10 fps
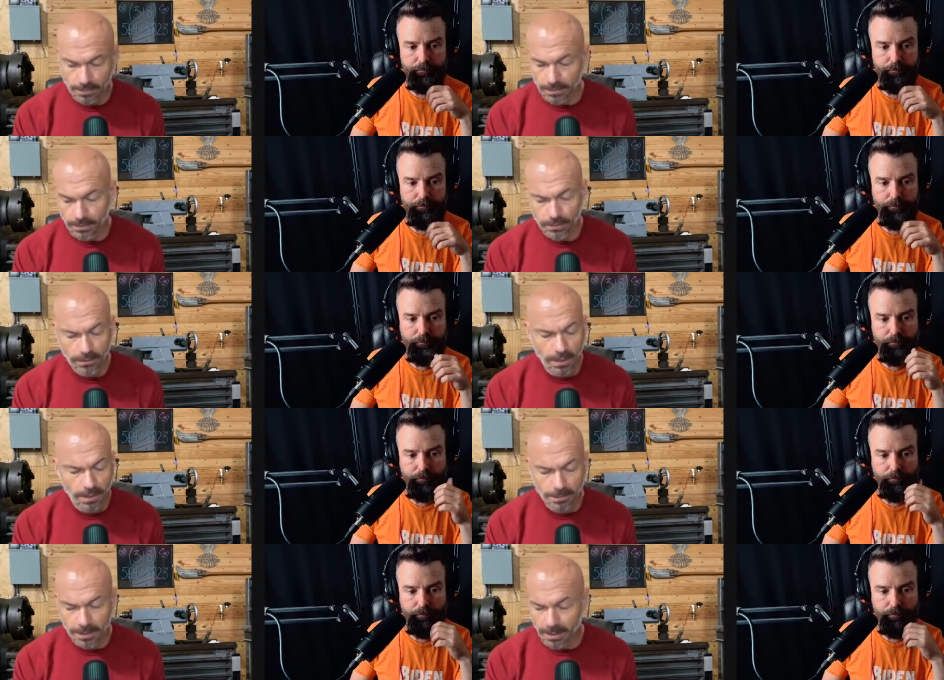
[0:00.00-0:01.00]

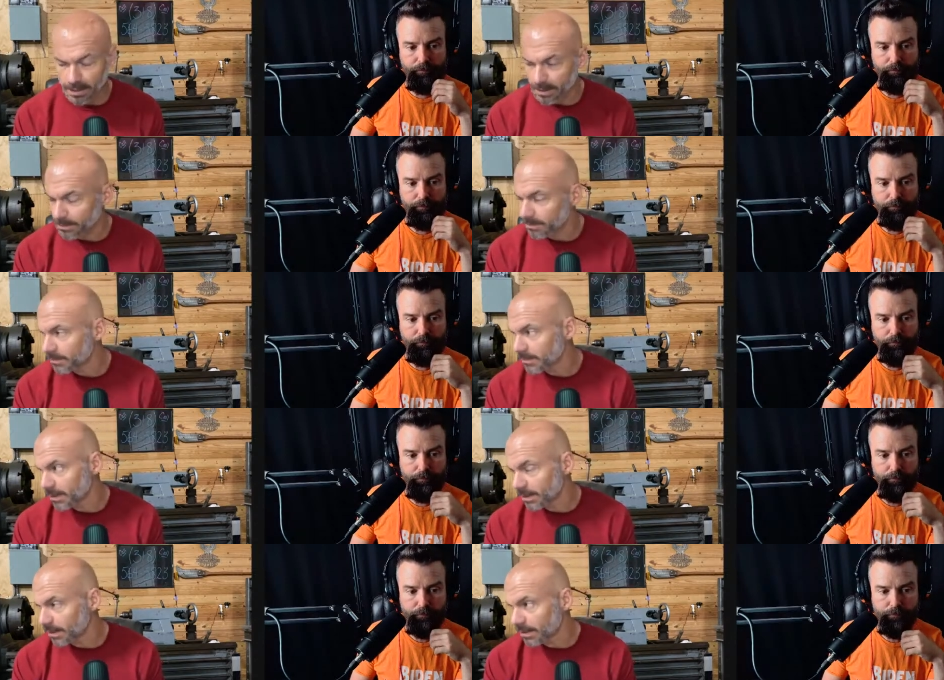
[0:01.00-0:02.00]
Speaker 1: Deuteronomy,
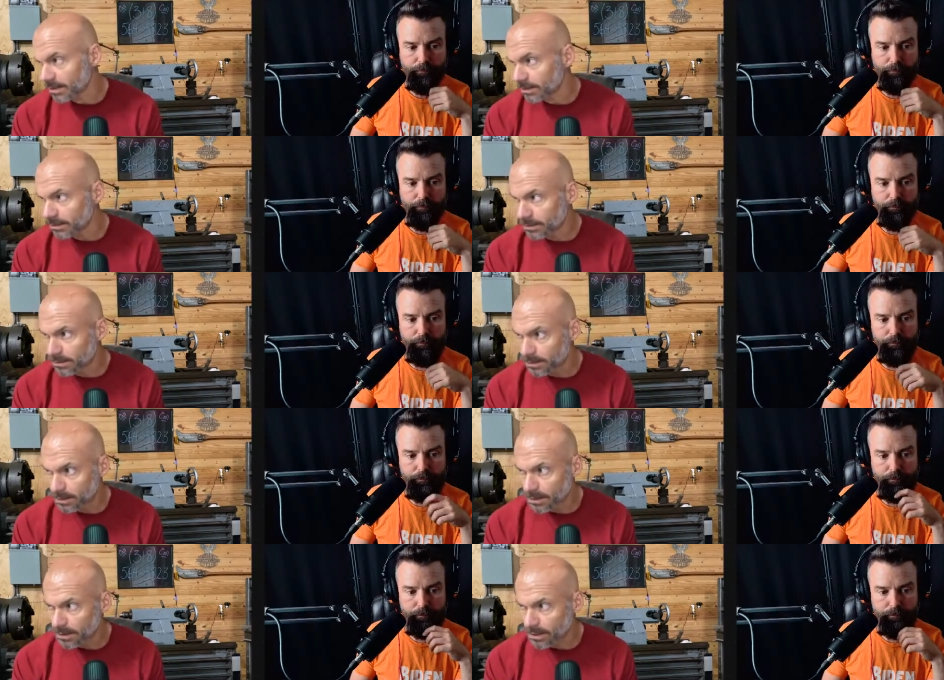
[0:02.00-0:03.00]
uh,
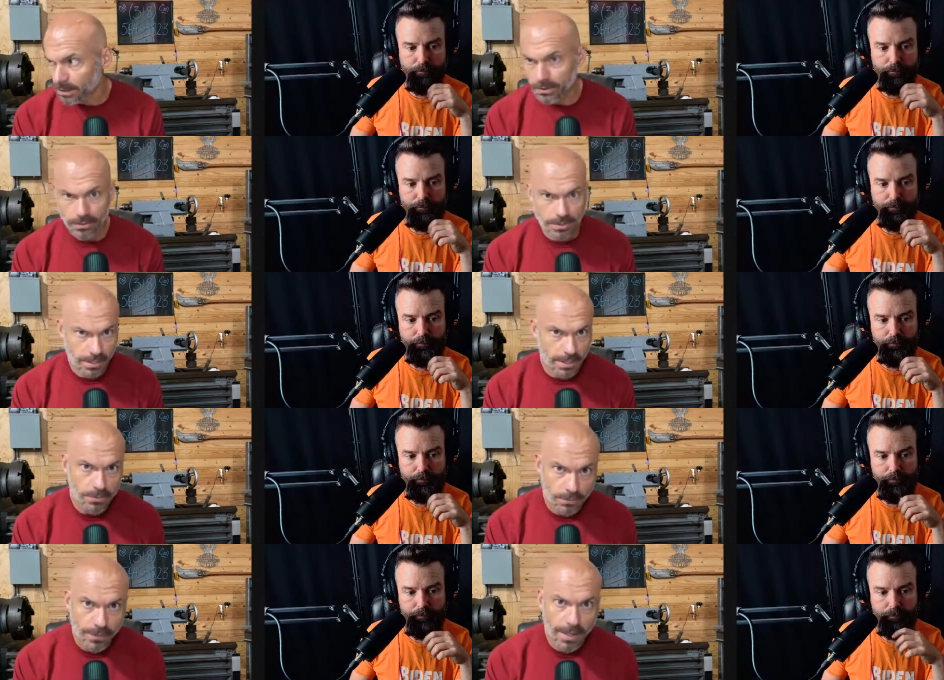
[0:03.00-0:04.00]
you know, your sins
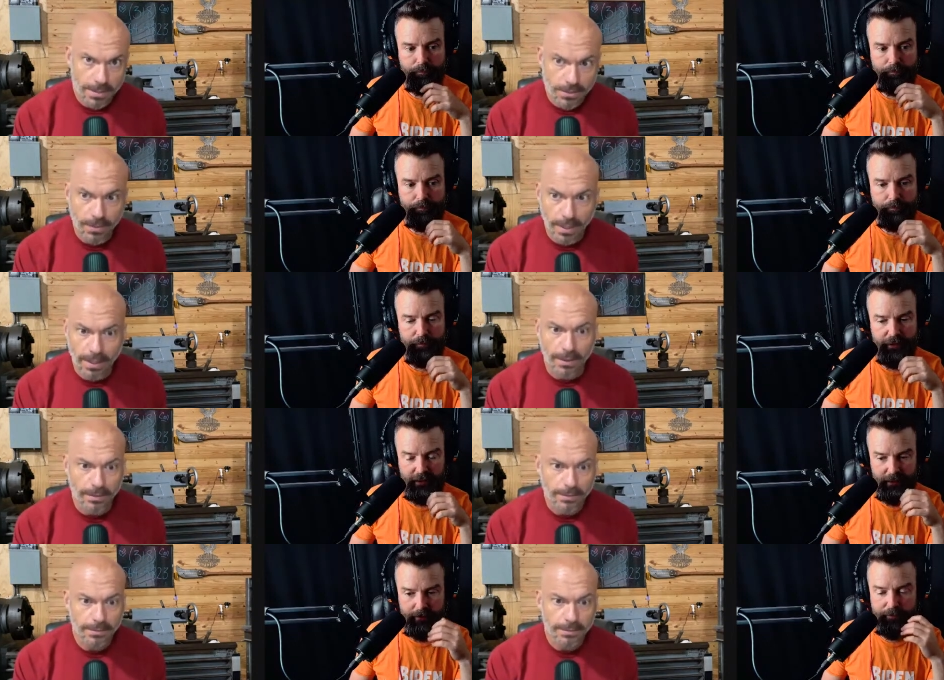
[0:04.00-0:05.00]
will find you out.
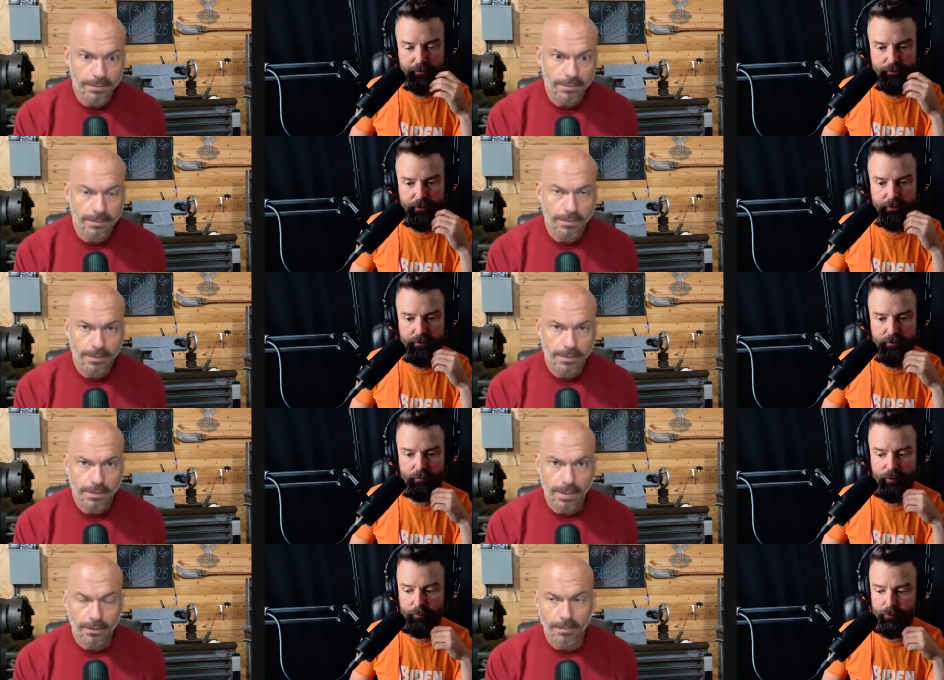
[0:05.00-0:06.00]
Yeah,
Speaker 2: that's right.
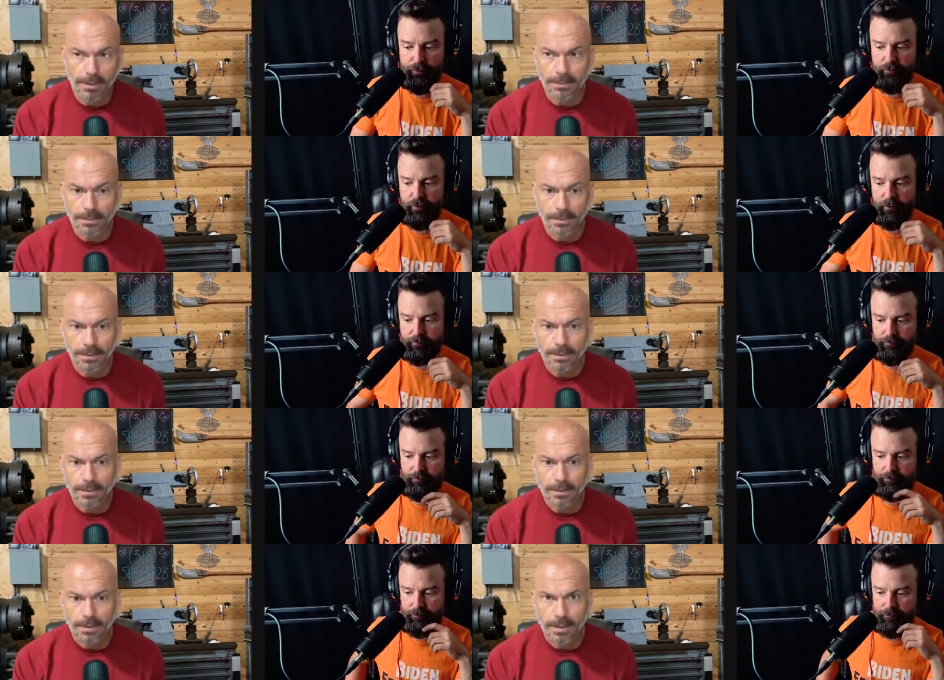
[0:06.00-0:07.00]
You reap Can't what remember. you sow.